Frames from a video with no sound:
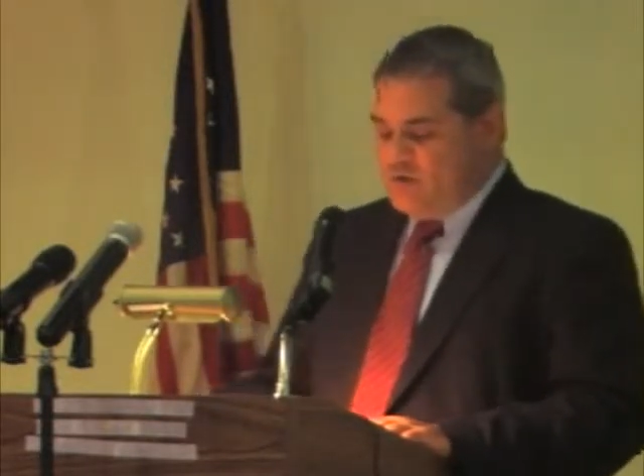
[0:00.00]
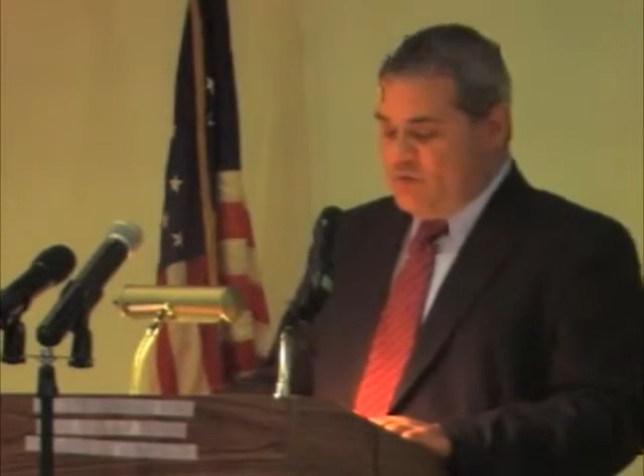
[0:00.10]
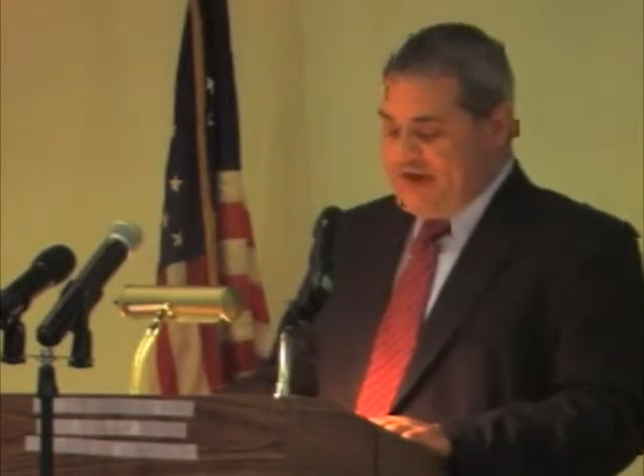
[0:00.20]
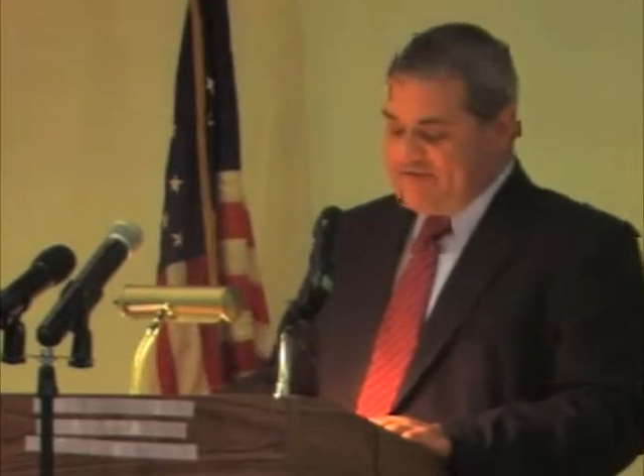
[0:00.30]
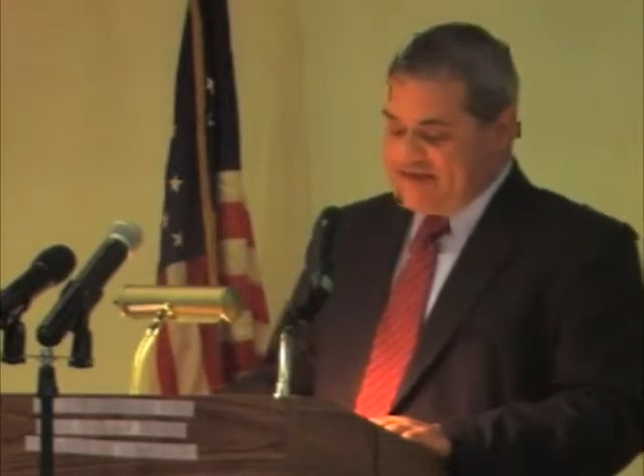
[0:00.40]

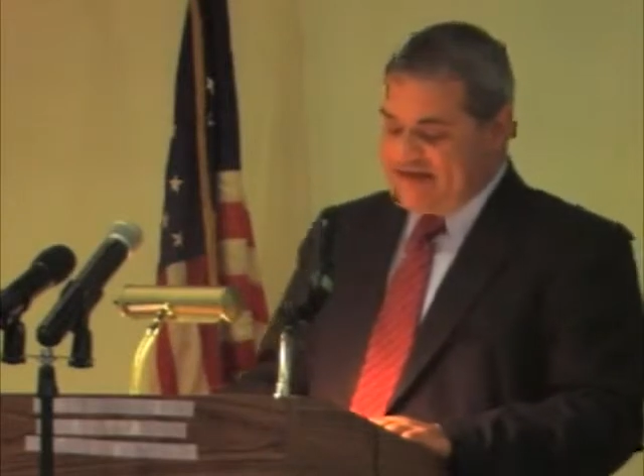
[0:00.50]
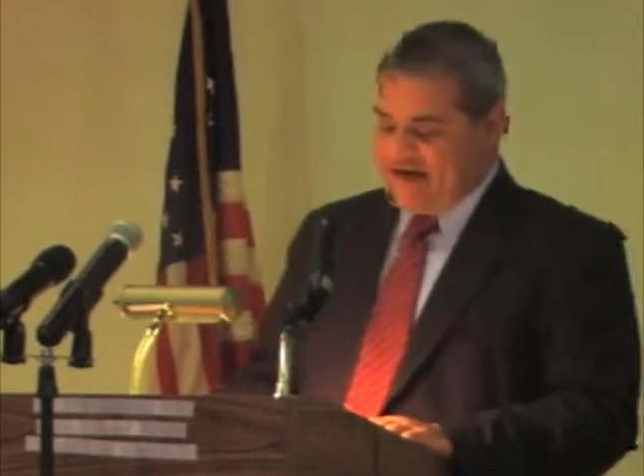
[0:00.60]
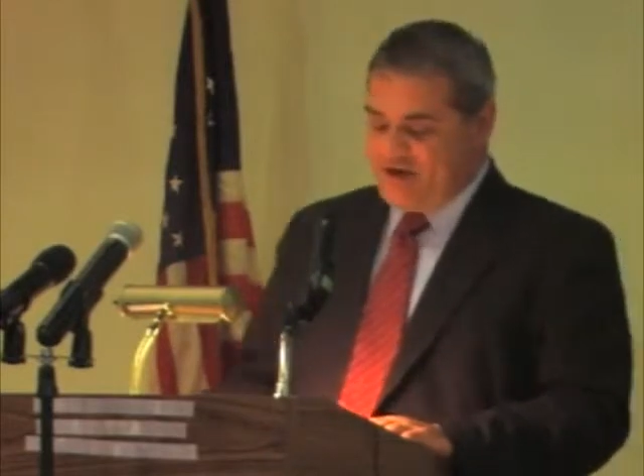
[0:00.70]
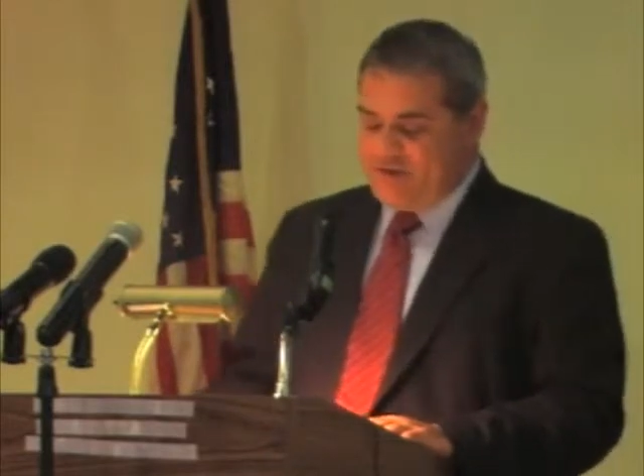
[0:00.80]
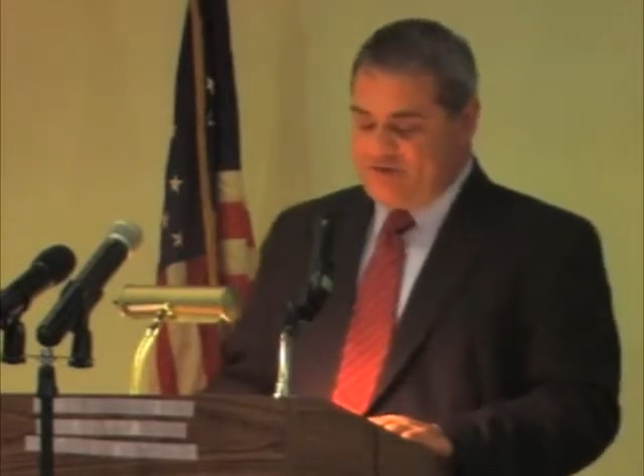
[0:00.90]
We have a
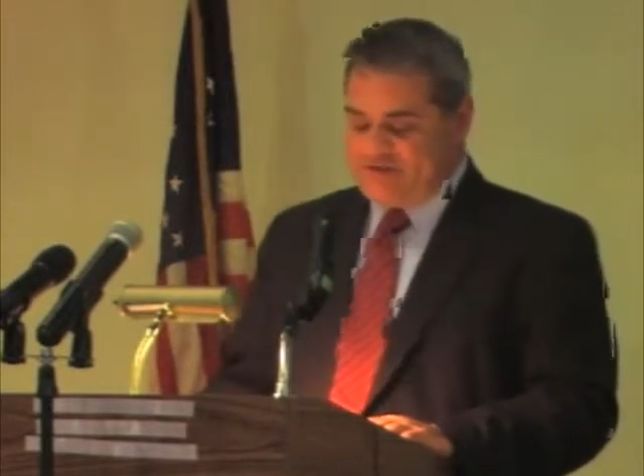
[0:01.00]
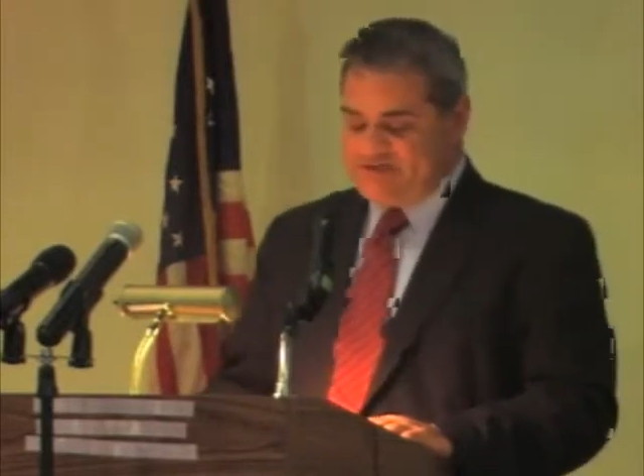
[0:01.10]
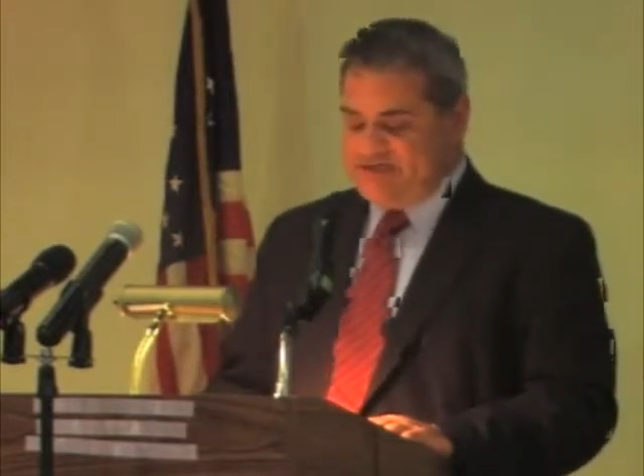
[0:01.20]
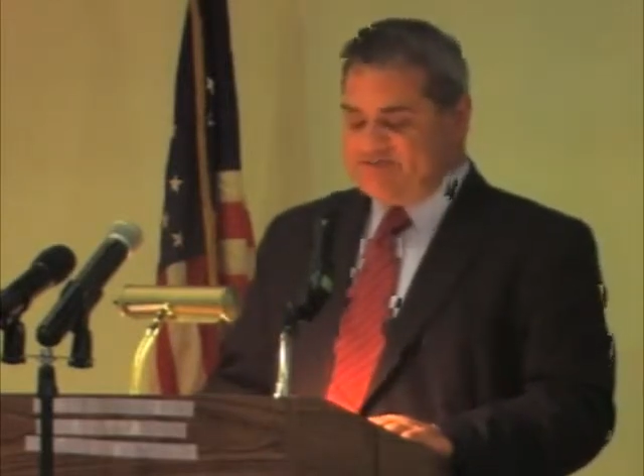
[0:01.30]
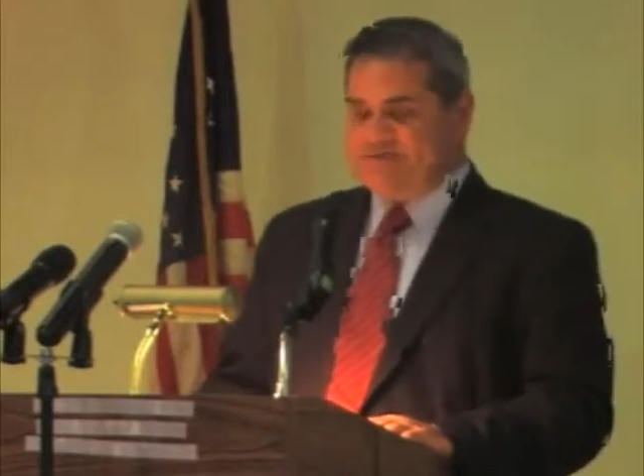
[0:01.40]
terrible
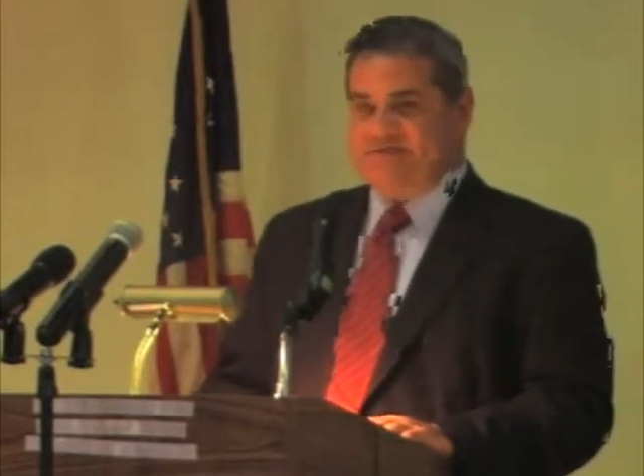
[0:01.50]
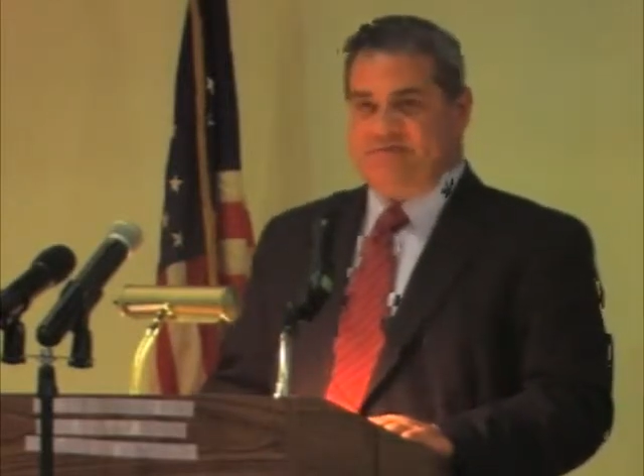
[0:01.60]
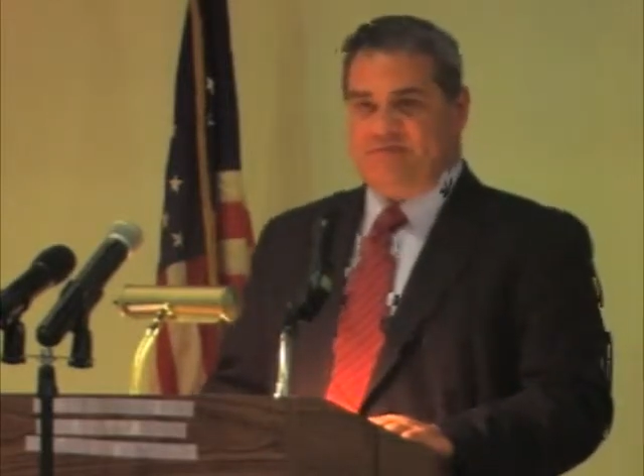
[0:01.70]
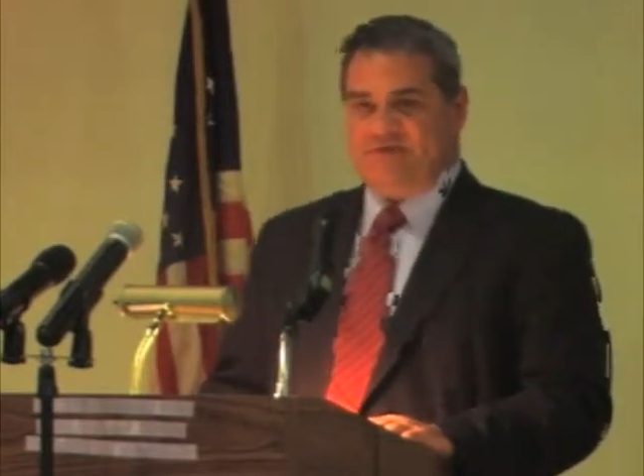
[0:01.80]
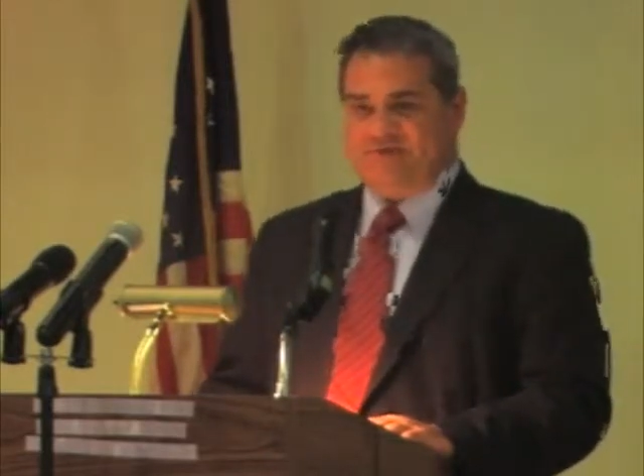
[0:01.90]
substance
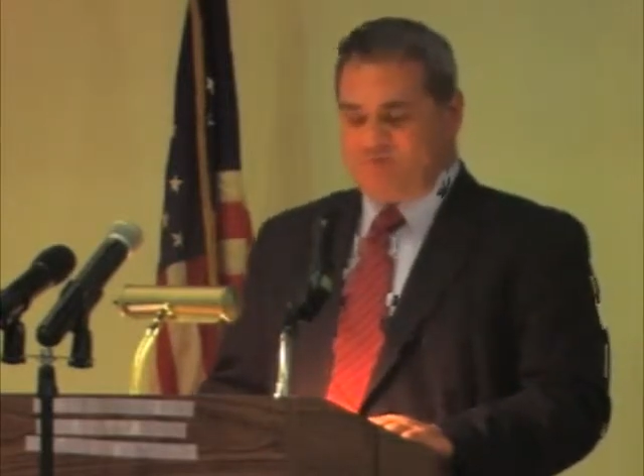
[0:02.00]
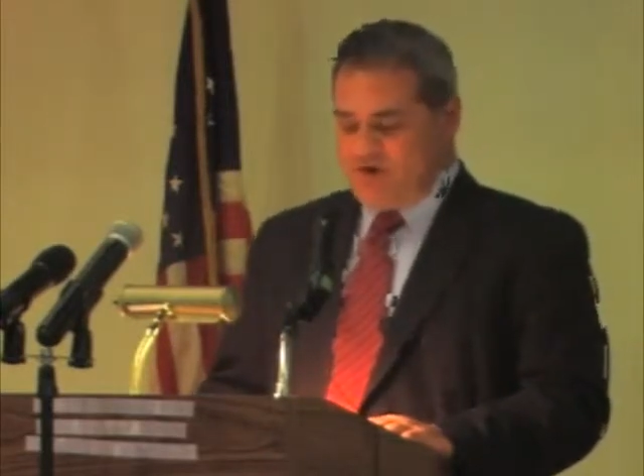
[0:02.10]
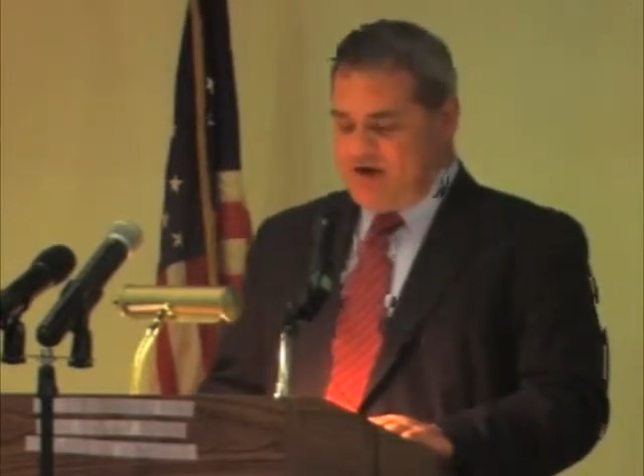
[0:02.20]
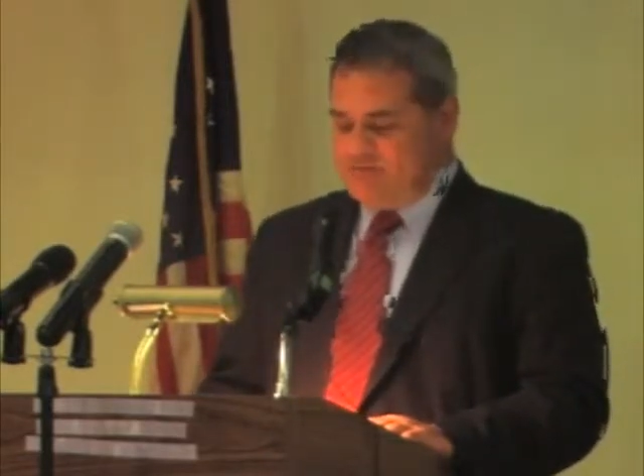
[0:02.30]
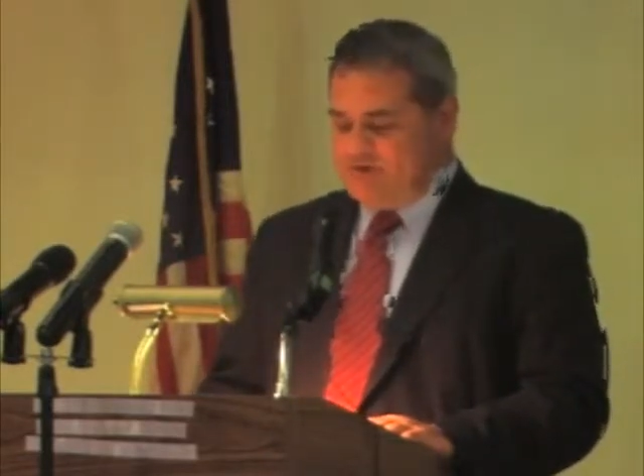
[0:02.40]
abuse
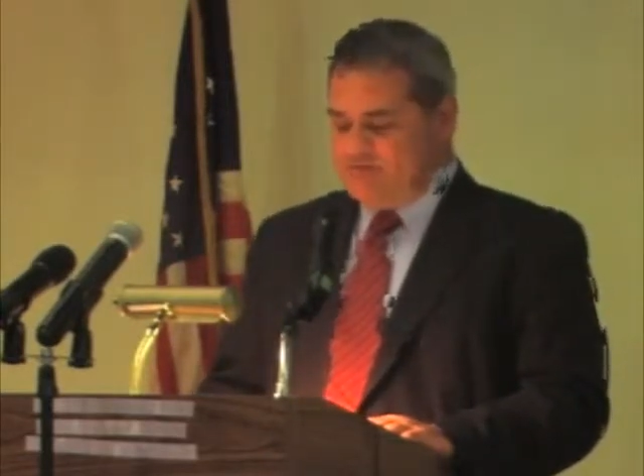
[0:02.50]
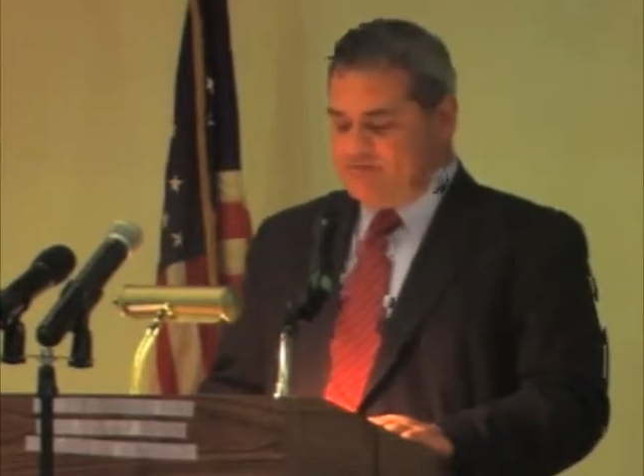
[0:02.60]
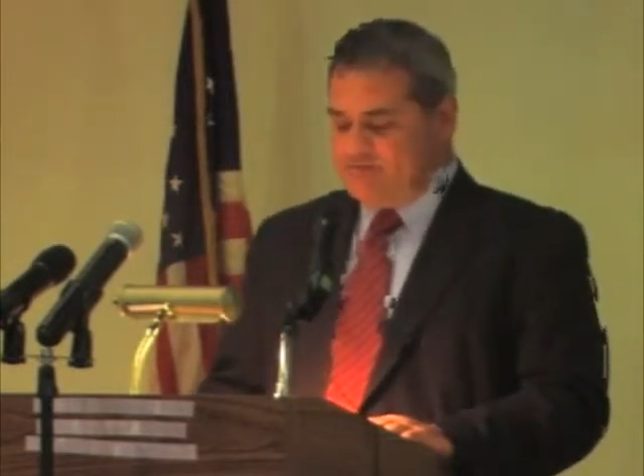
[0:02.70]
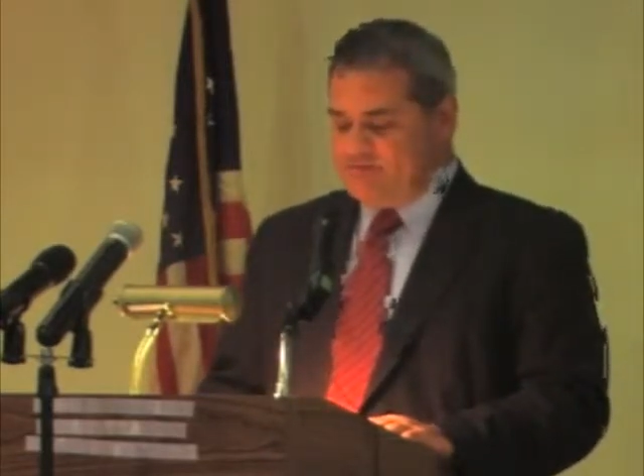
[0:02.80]
problem